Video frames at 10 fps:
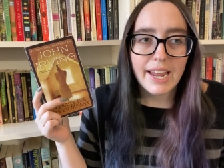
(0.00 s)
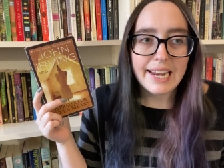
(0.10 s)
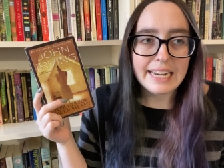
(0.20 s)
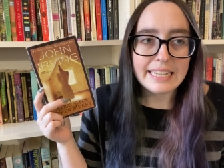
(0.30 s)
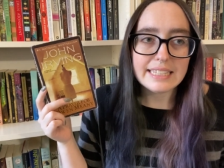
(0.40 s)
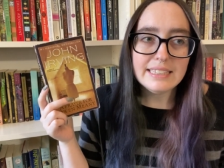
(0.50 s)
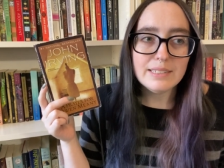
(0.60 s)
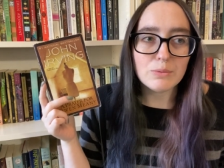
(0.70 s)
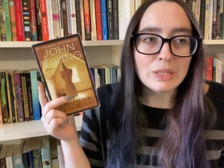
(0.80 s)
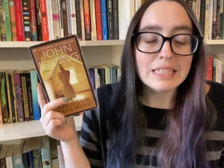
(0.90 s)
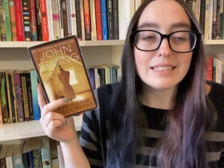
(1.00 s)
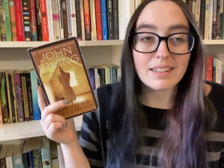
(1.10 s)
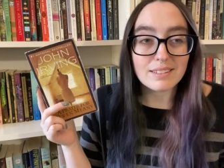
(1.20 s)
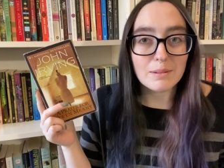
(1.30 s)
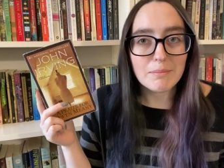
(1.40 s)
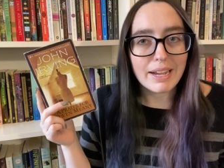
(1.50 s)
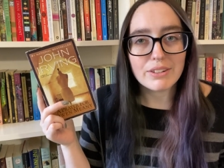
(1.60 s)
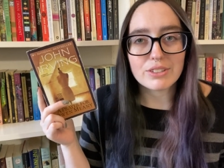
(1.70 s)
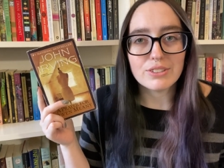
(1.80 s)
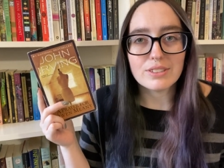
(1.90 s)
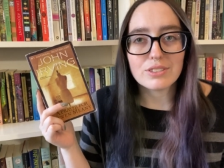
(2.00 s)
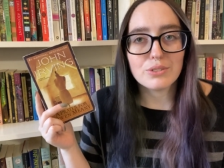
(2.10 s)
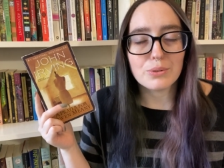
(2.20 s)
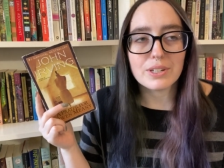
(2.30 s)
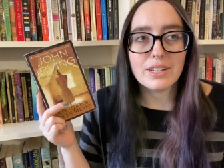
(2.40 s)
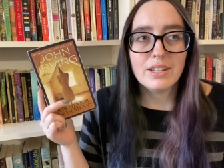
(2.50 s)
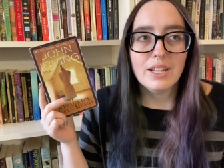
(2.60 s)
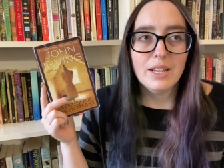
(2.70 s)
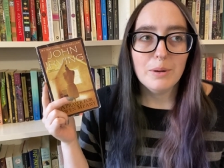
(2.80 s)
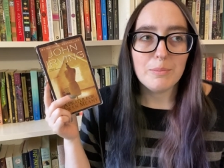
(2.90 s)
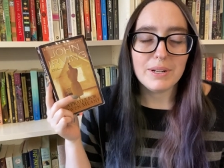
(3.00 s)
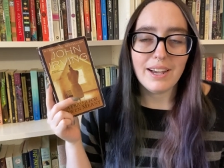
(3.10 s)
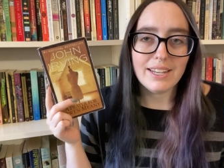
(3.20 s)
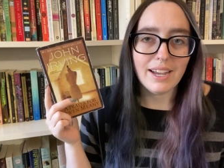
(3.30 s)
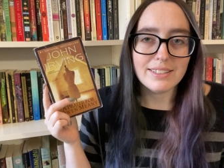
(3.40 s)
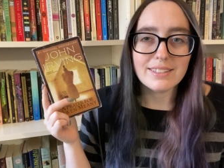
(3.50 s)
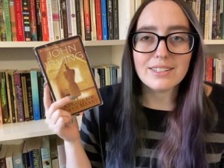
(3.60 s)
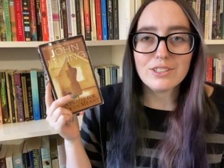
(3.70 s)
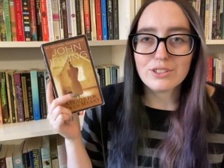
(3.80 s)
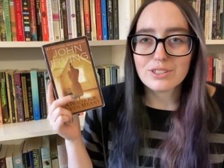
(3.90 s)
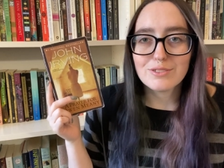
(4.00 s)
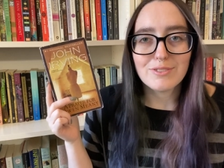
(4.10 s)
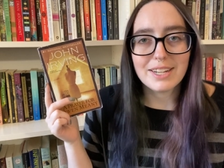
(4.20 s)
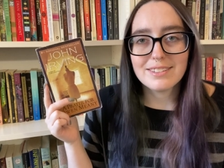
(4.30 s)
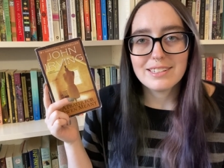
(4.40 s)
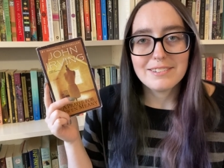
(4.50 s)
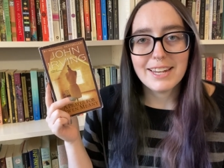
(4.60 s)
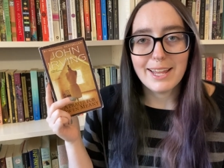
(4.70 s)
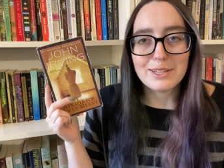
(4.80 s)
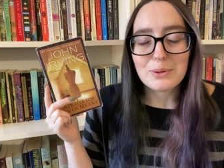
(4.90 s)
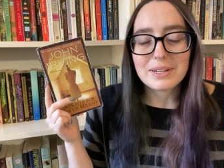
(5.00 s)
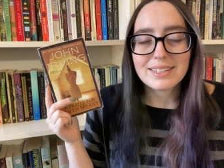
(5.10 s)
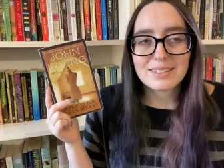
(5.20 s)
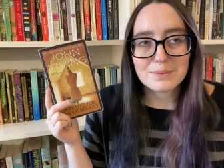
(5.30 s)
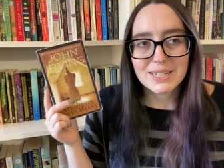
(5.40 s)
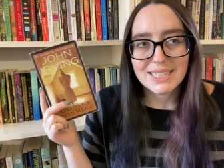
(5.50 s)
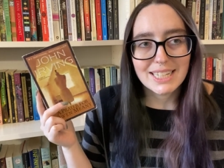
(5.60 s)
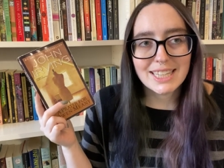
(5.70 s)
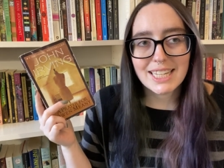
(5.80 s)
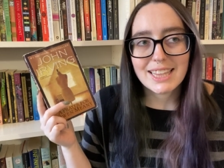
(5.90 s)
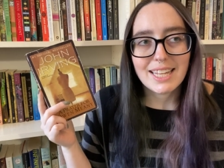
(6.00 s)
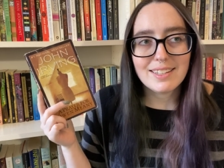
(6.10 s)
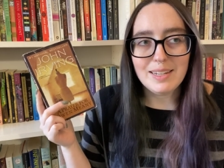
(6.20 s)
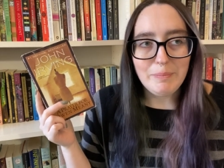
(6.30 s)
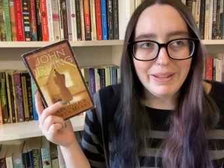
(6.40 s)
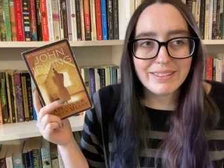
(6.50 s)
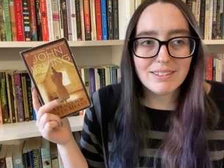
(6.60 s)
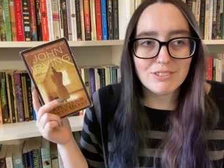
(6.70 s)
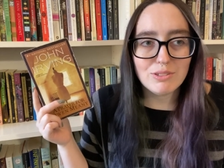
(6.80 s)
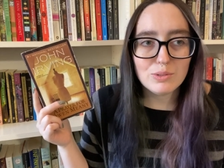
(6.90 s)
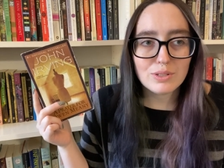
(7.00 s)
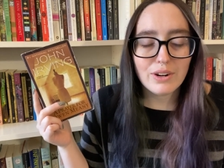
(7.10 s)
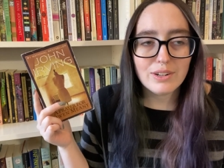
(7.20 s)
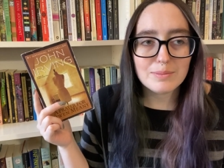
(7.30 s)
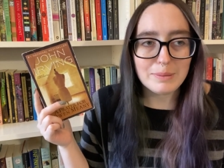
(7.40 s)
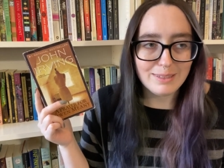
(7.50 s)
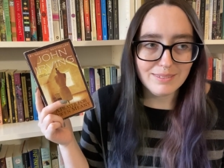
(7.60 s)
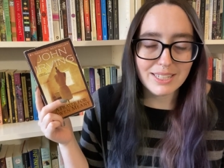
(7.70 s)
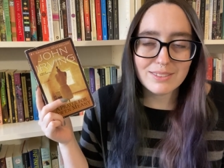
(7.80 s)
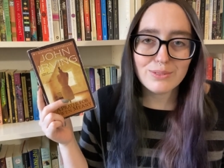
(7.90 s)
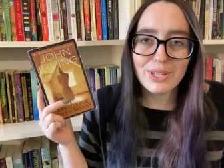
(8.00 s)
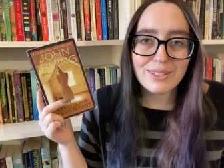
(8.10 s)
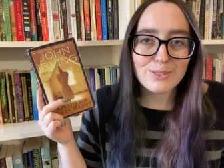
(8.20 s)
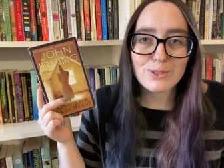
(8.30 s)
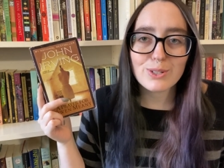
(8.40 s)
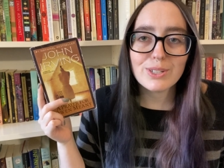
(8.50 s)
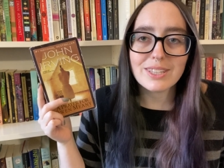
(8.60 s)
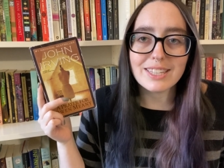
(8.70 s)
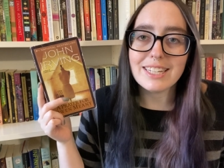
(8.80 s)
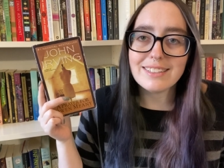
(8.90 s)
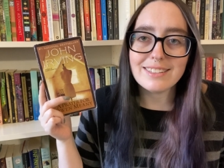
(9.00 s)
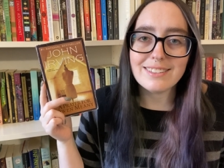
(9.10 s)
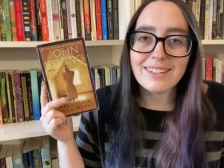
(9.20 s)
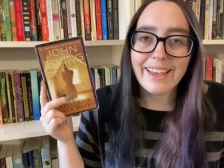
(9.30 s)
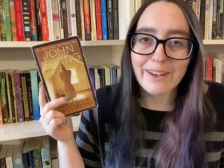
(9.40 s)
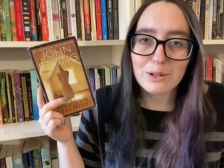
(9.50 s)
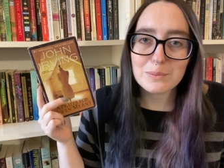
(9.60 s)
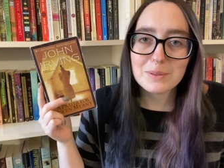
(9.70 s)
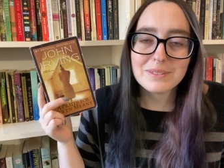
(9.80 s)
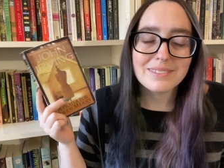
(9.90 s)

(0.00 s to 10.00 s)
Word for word: And I get that it really doesn't matter to the story but I, I did just find it annoying to read. And like that didn't make this two stars, but it, it certainly didn't help.